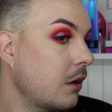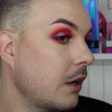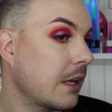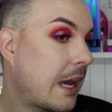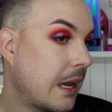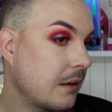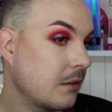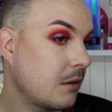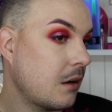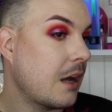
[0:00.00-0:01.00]
Okay.
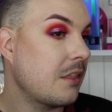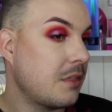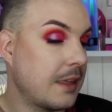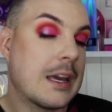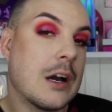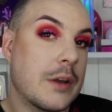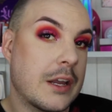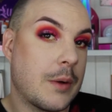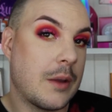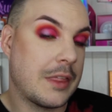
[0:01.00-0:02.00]
I think I'll
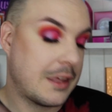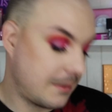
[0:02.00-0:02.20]
get away with it.